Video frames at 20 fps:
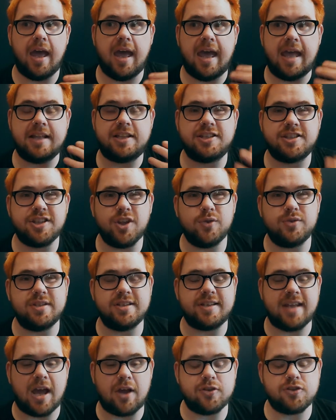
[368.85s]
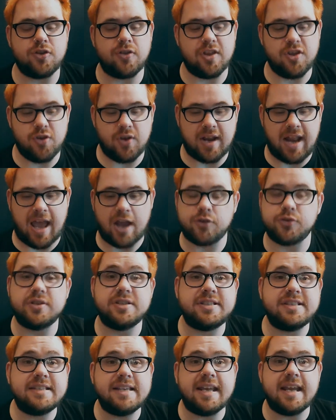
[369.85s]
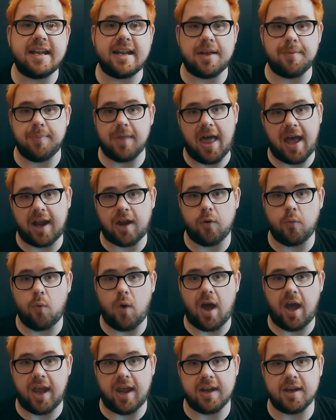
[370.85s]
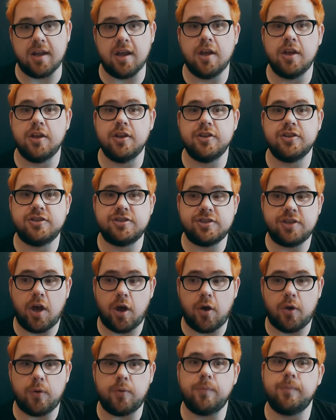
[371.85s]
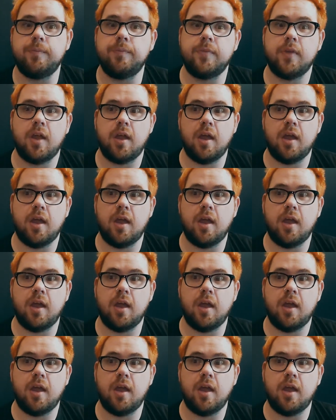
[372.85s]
it slows it down so that you can actually see it in black and white. So